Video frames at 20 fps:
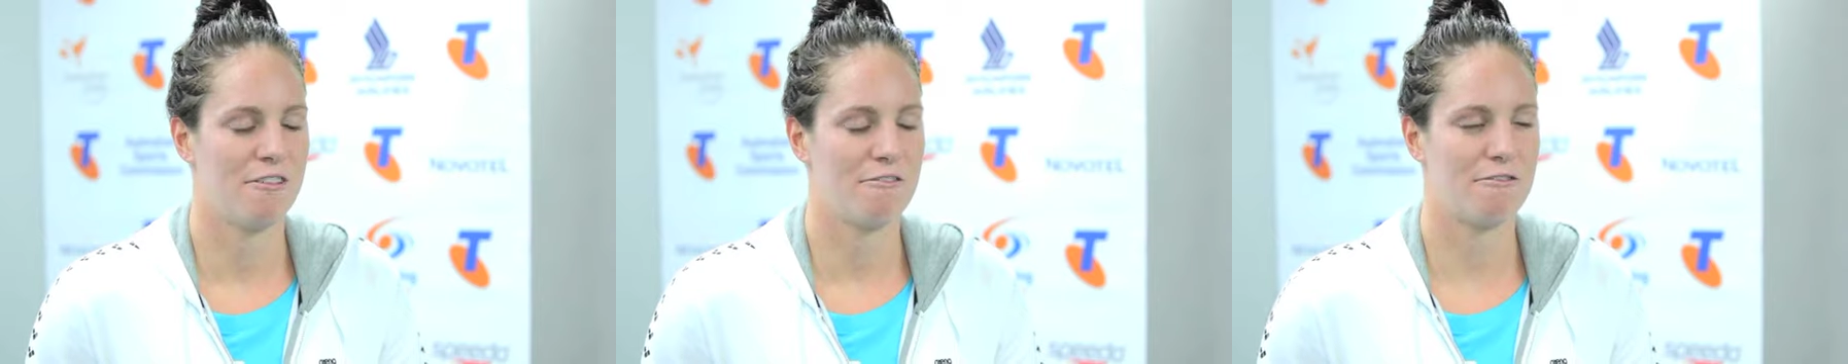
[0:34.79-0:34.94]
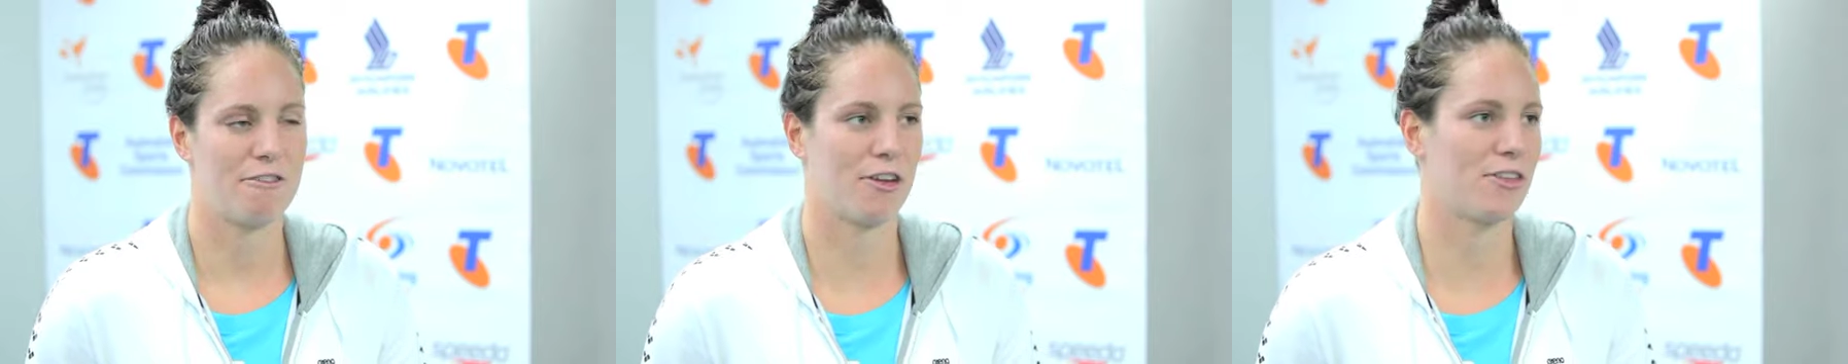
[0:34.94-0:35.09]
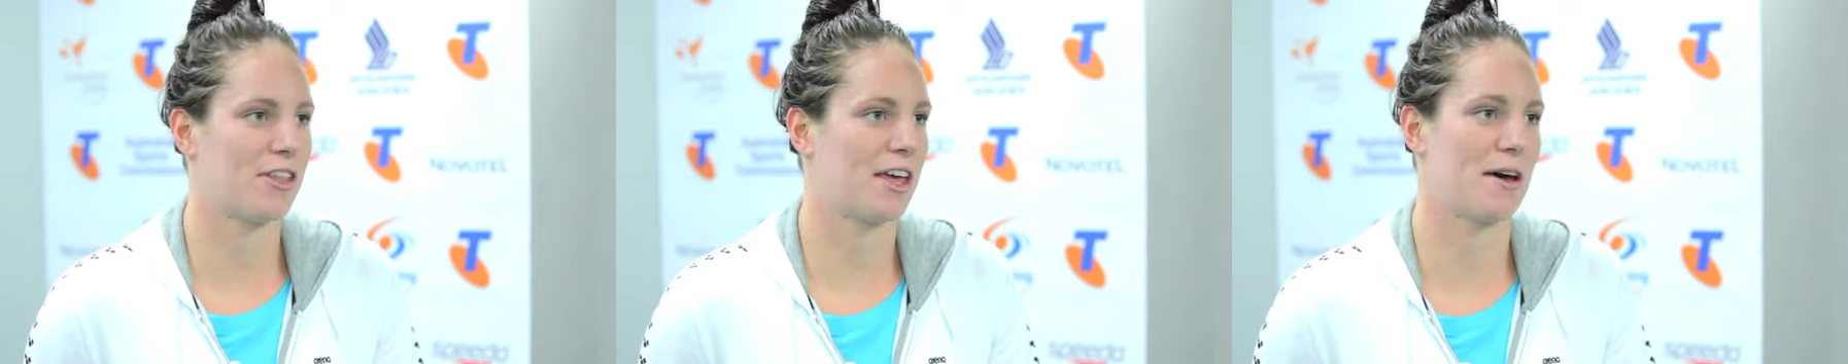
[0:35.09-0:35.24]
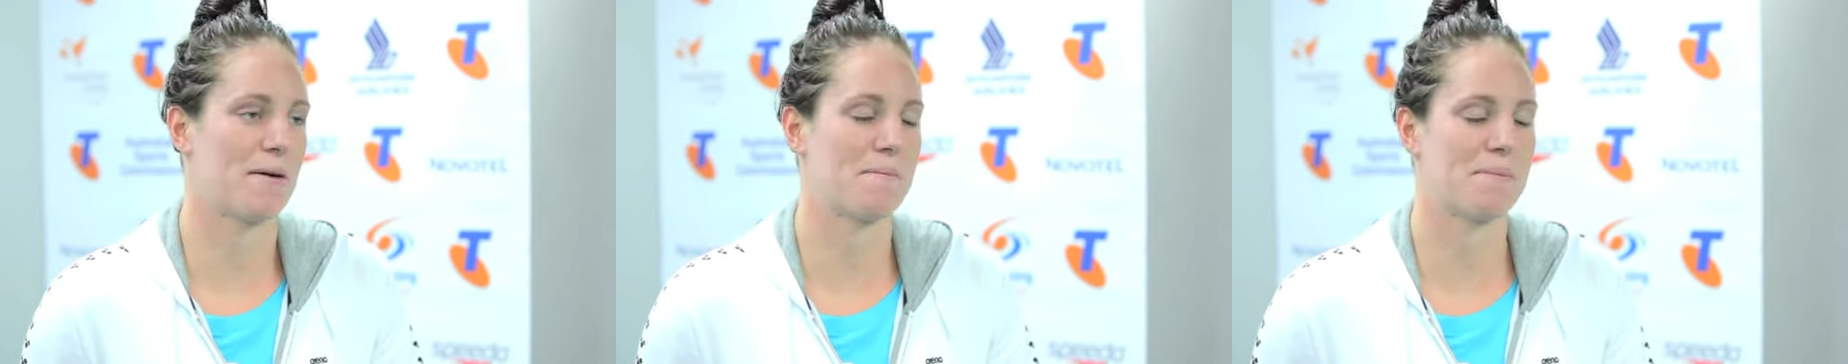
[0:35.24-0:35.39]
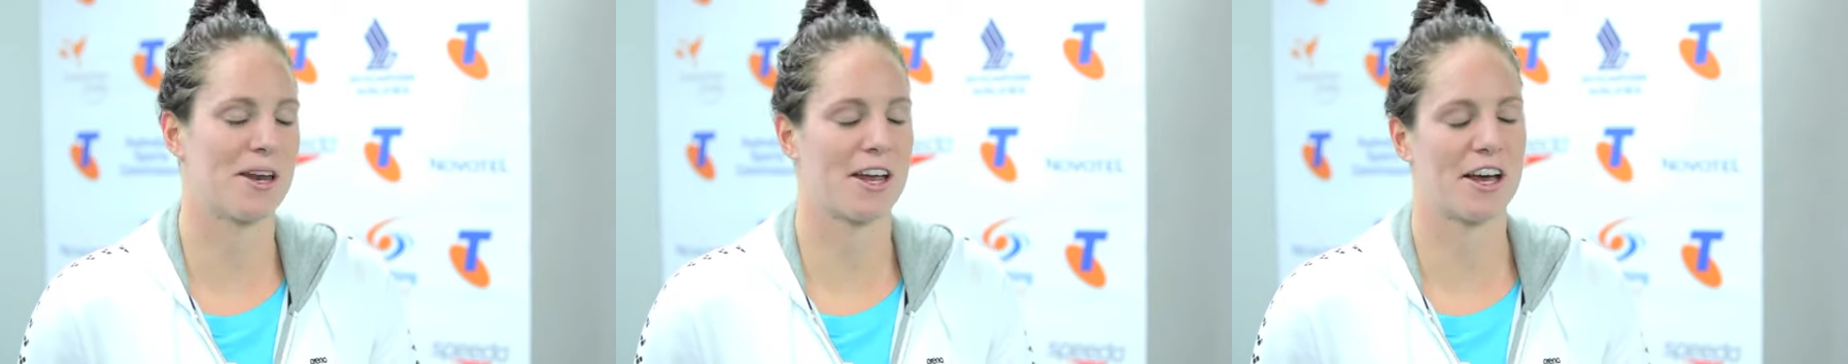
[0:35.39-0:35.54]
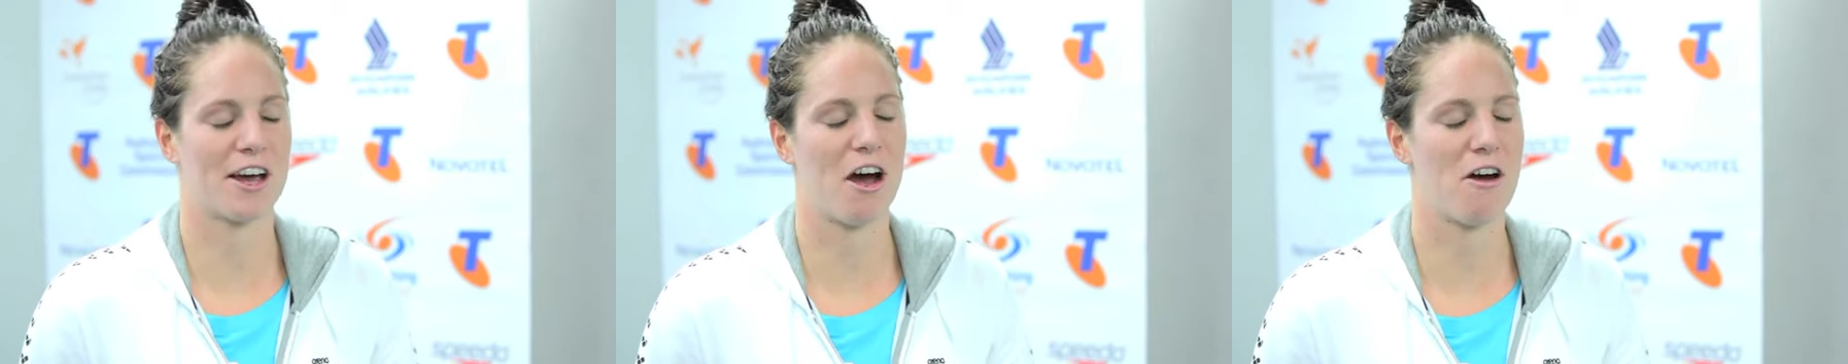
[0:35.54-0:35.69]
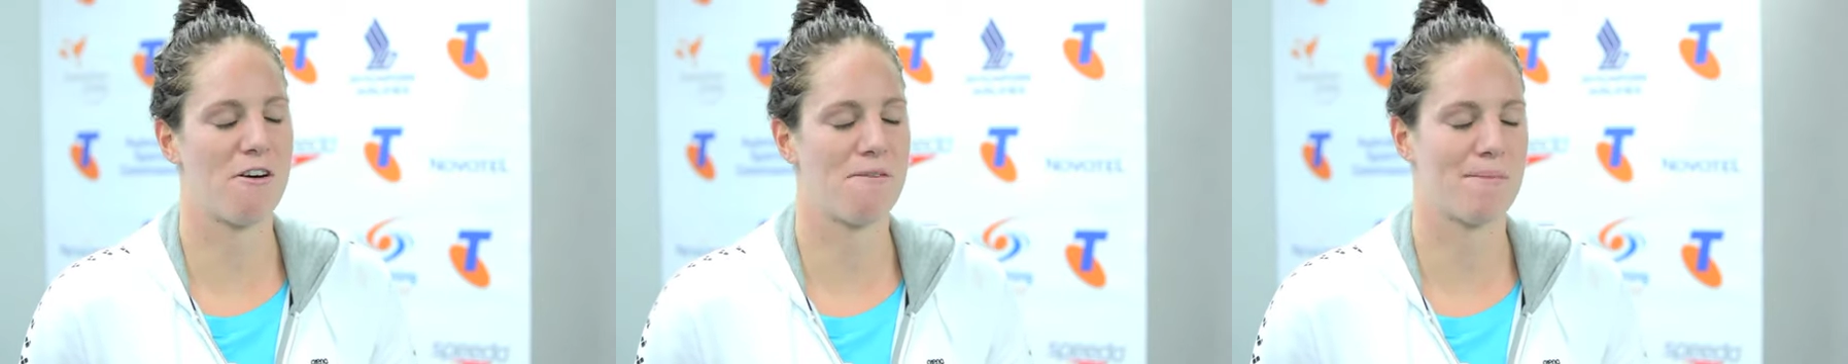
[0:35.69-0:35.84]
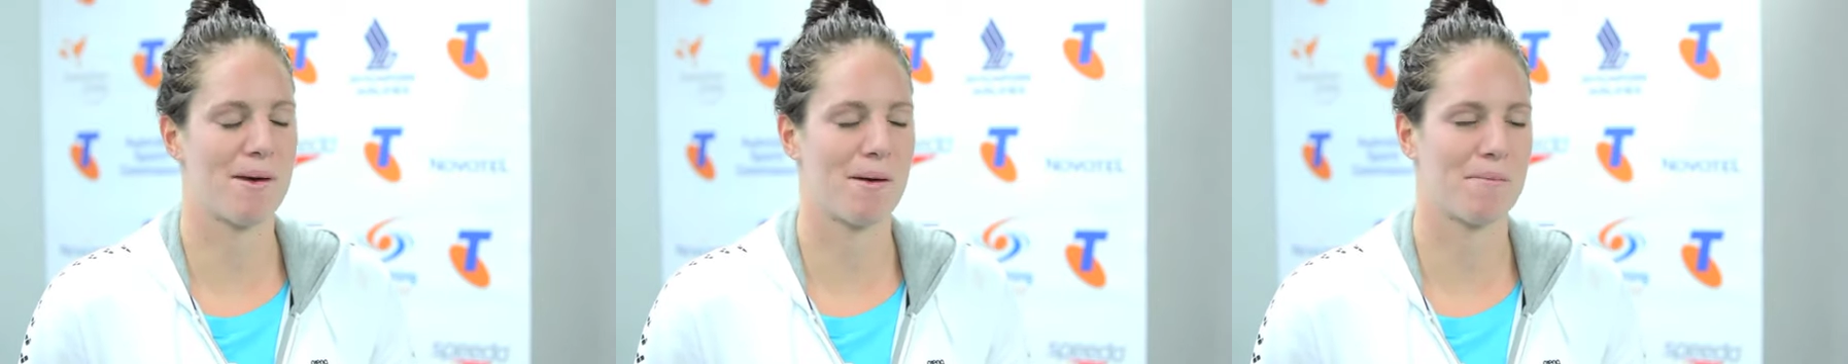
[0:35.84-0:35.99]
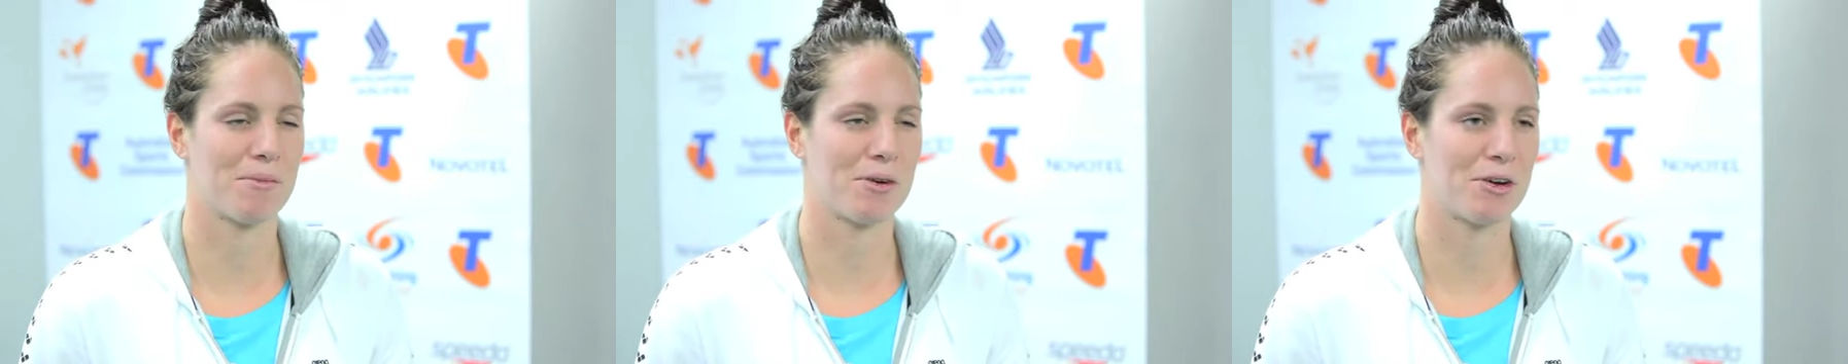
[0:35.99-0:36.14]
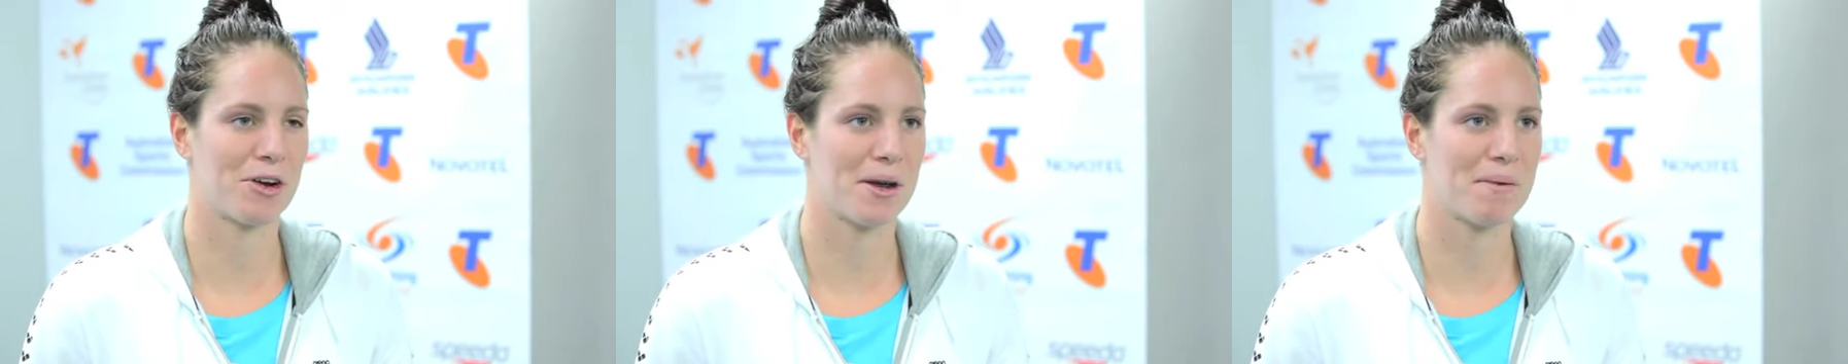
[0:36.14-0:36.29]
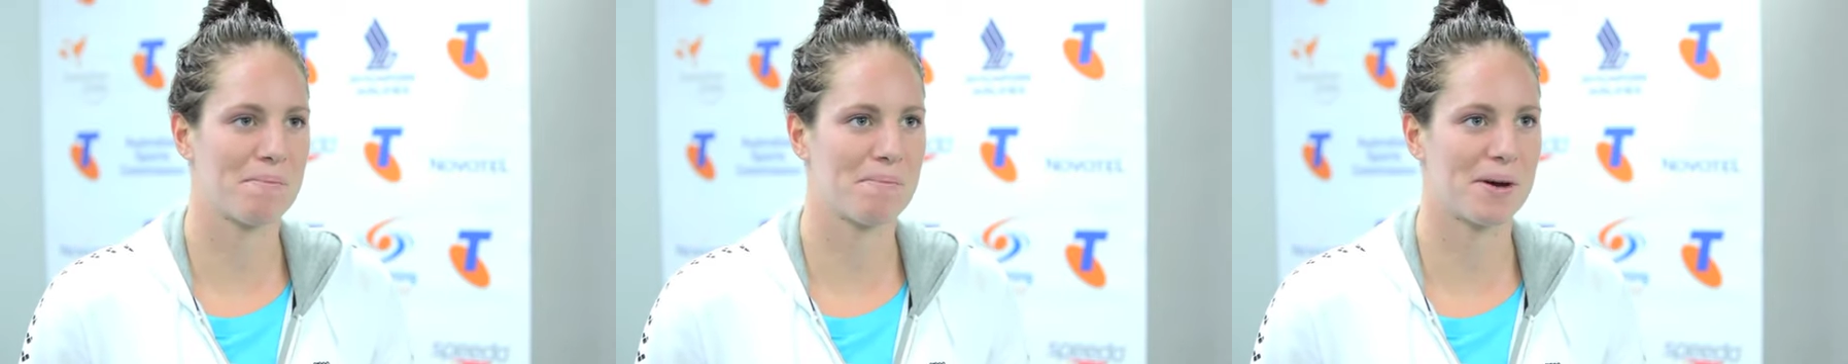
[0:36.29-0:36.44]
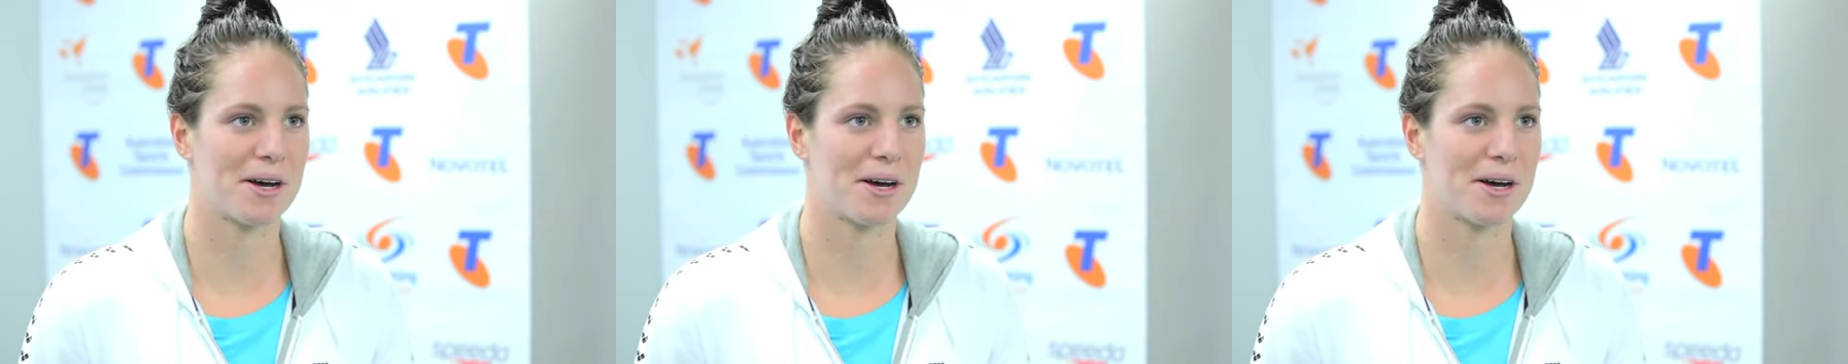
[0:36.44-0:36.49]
fell down, but I can't remember it.